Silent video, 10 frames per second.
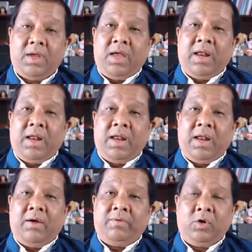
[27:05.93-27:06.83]
Now,
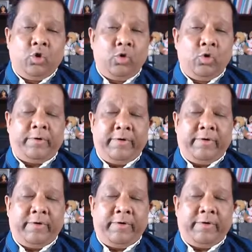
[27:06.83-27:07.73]
this will loop
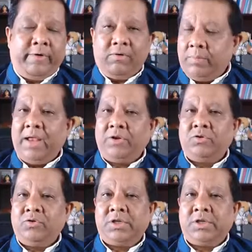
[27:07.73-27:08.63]
around, but I like to
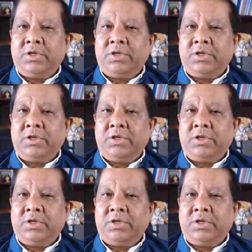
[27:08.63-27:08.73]
just